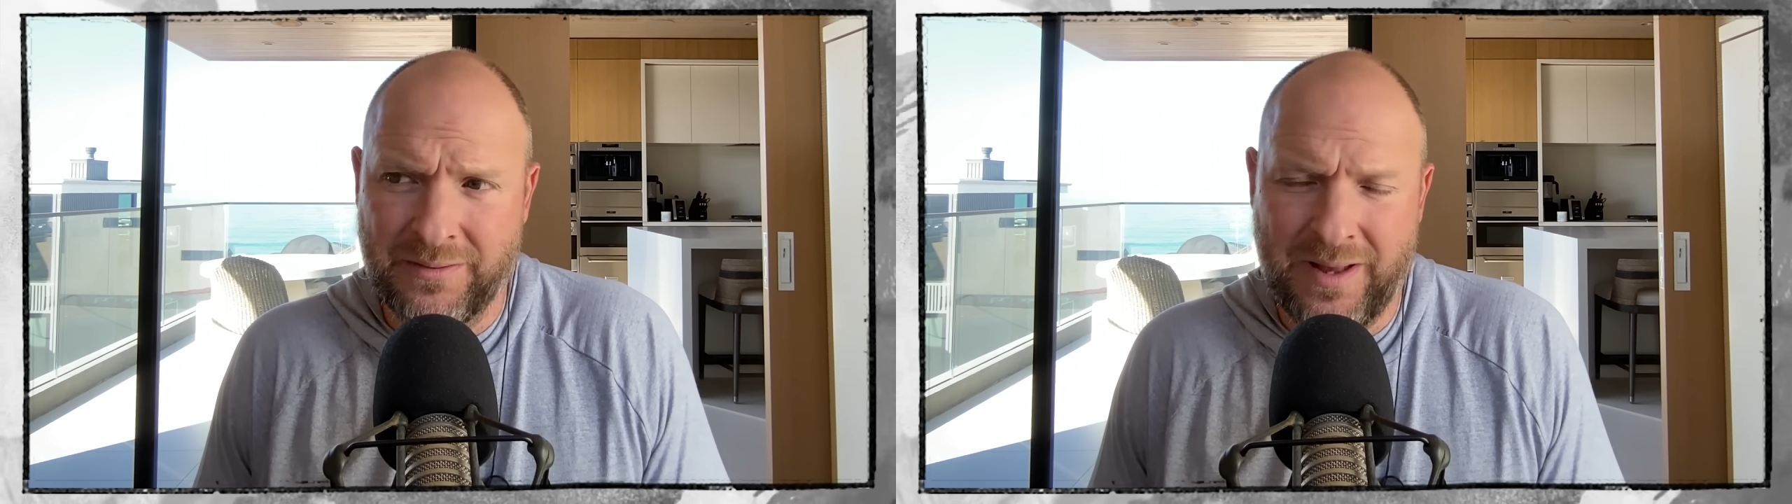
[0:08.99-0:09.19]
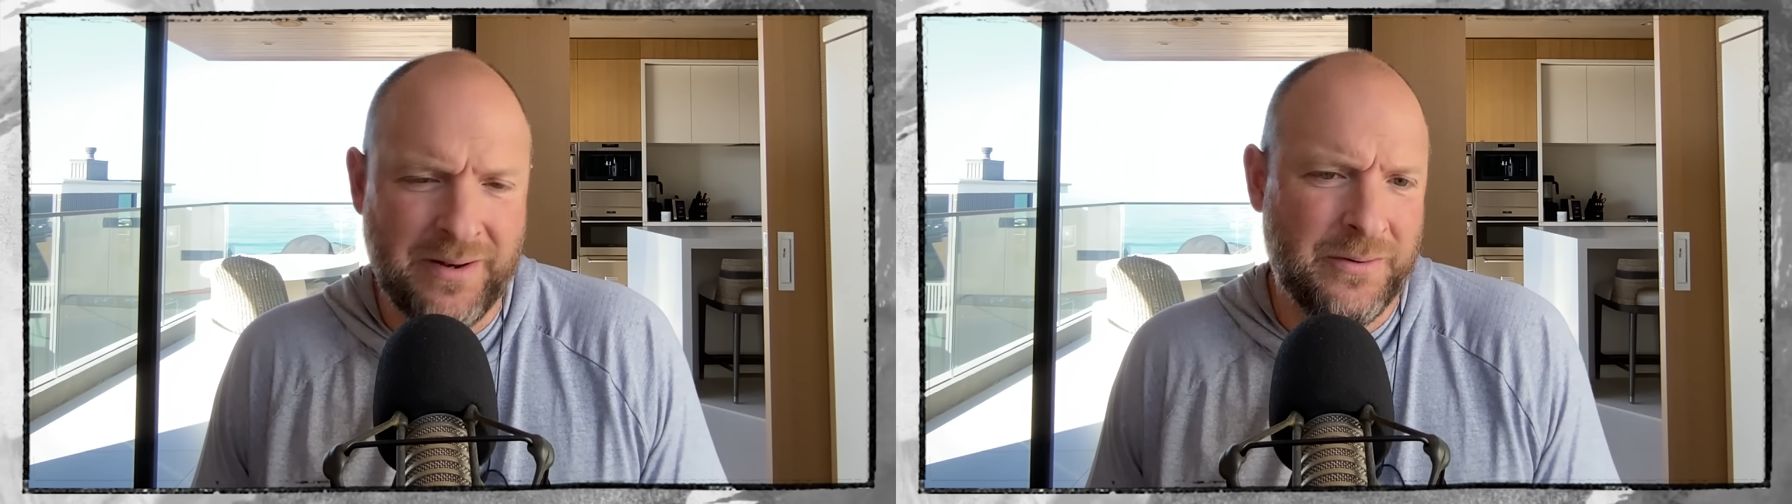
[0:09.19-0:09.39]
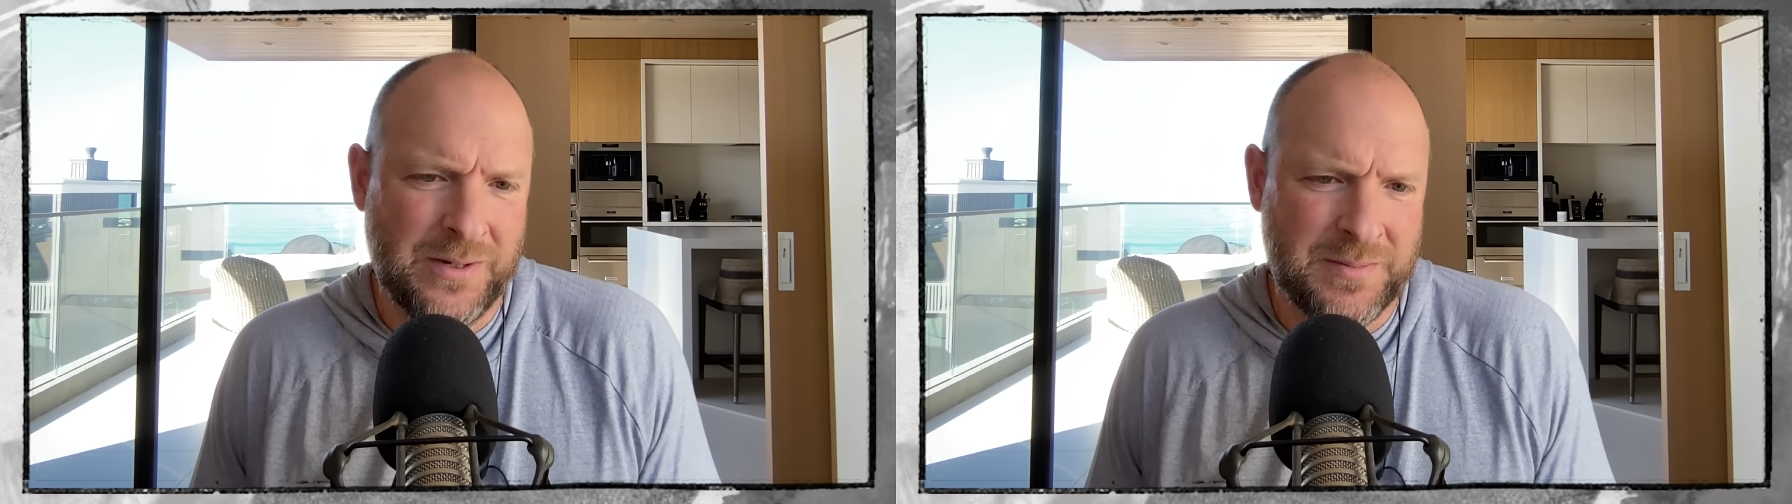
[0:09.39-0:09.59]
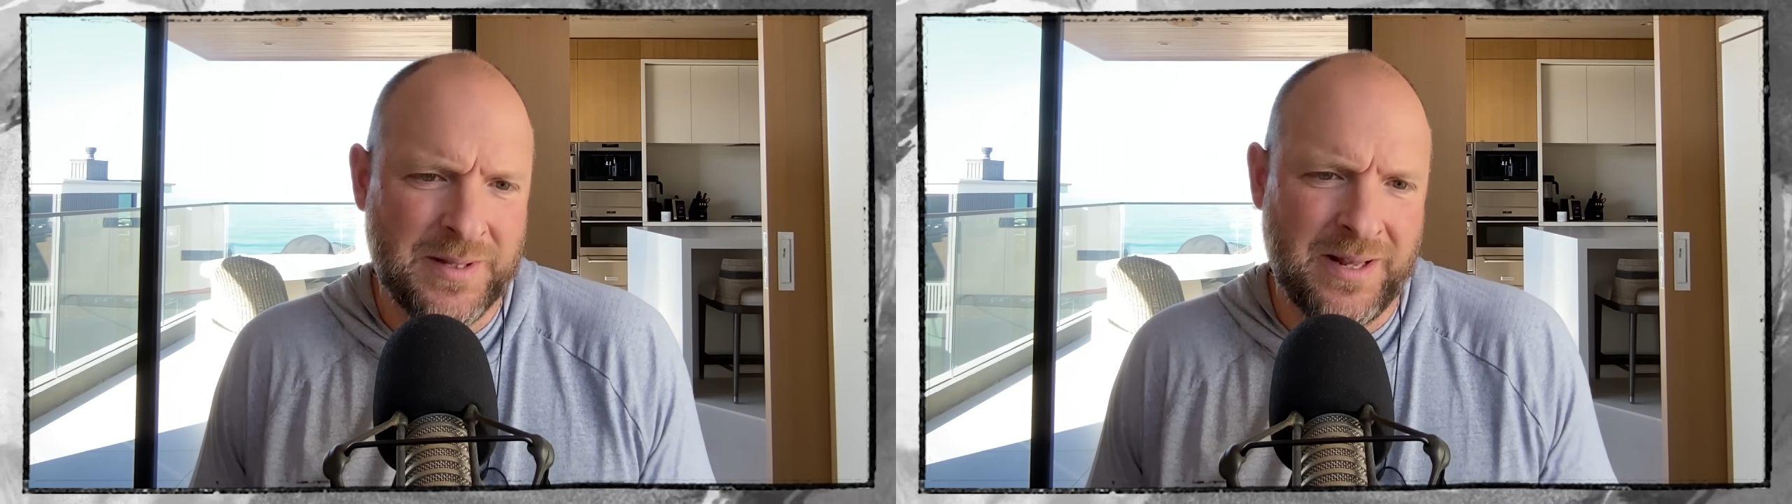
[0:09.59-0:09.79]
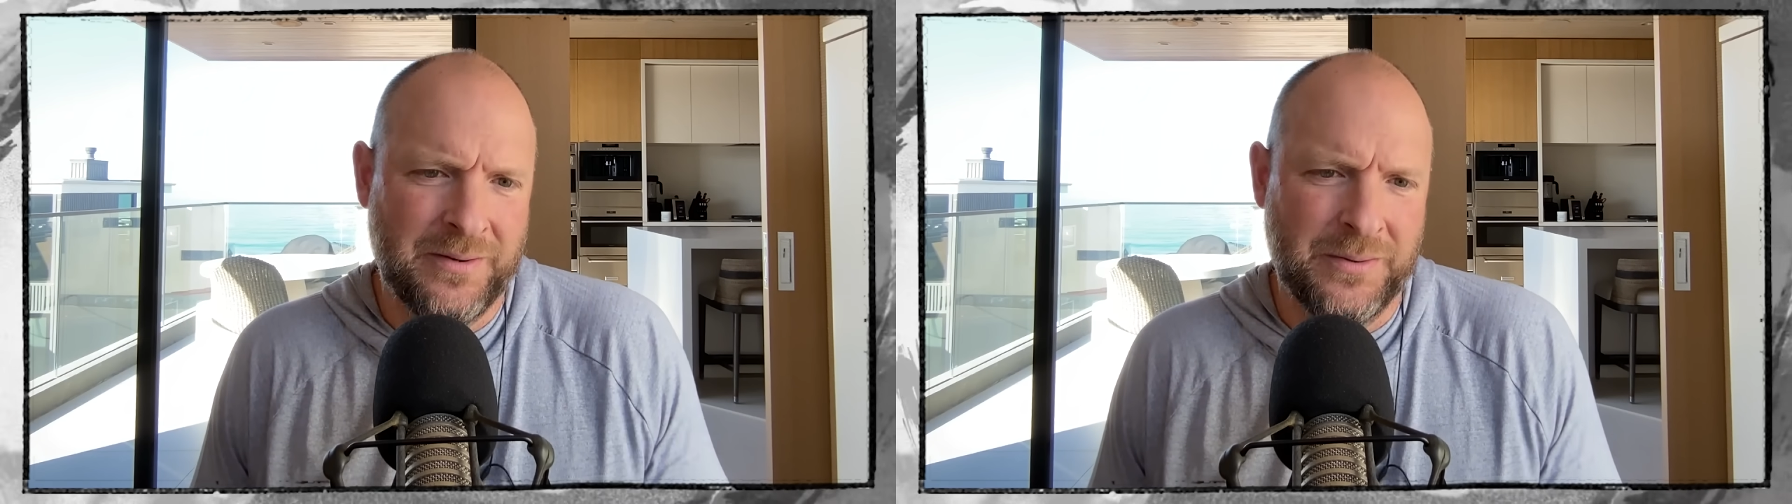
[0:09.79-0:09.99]
that annoys me,
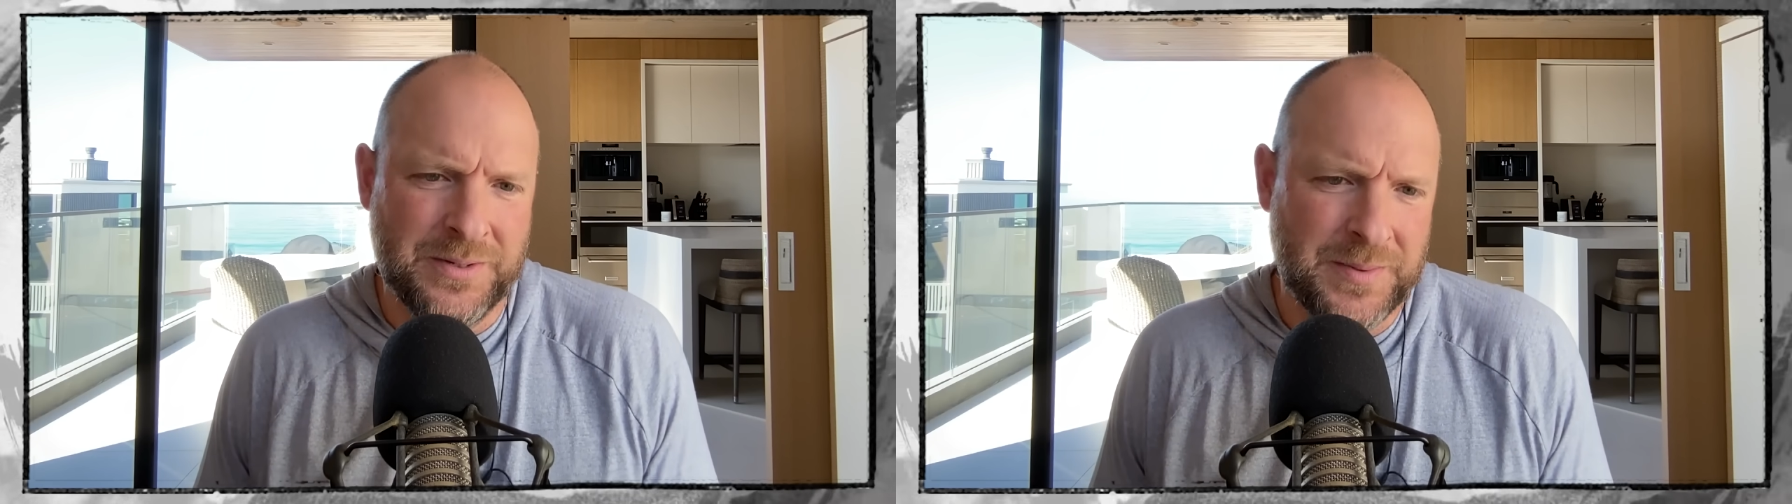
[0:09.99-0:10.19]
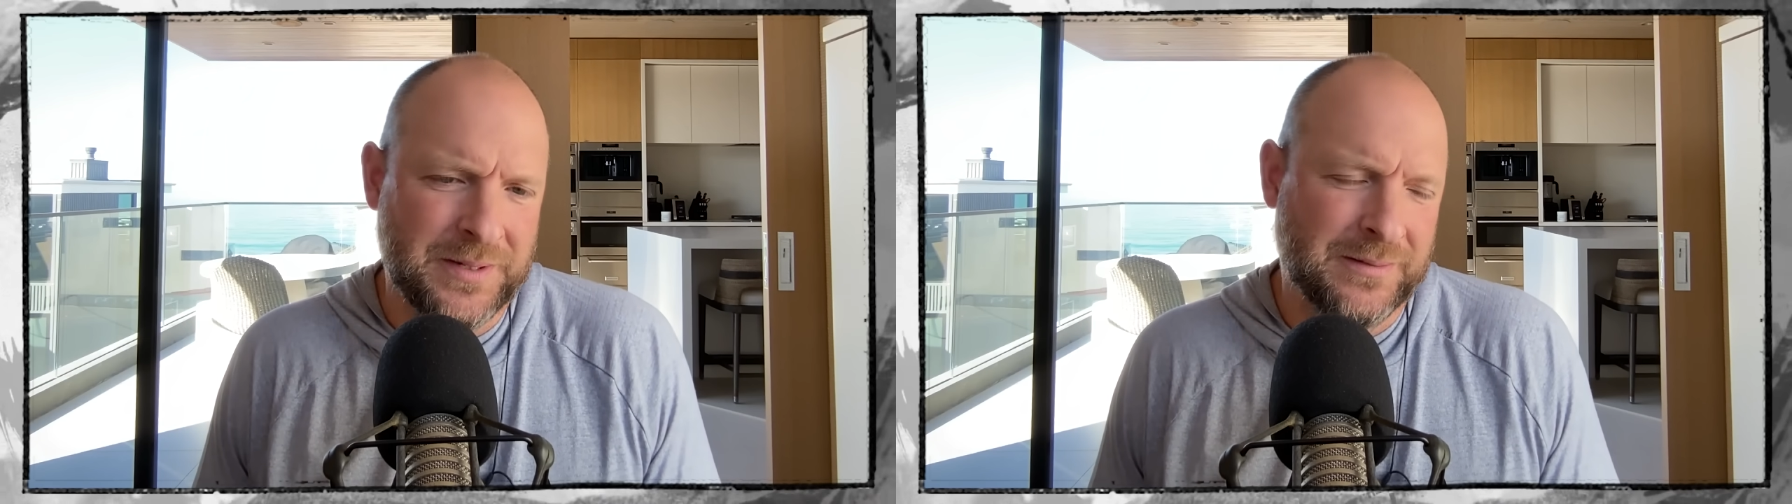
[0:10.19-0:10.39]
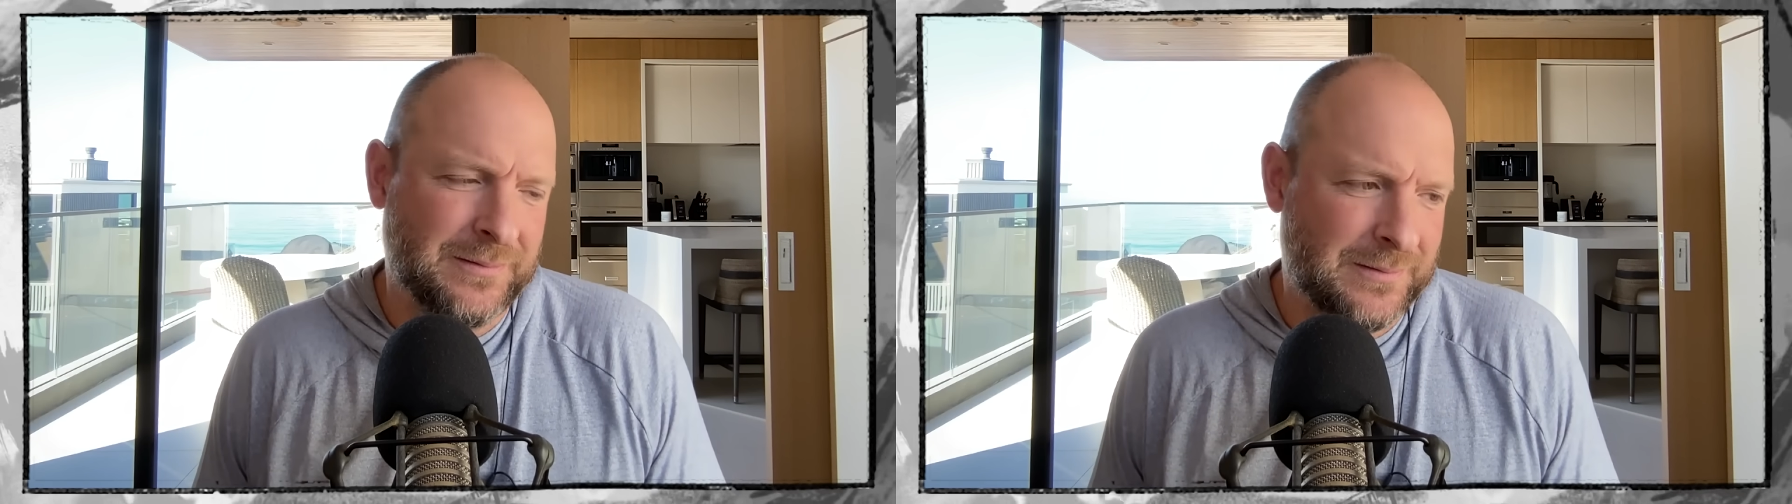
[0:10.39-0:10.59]
that annoys me.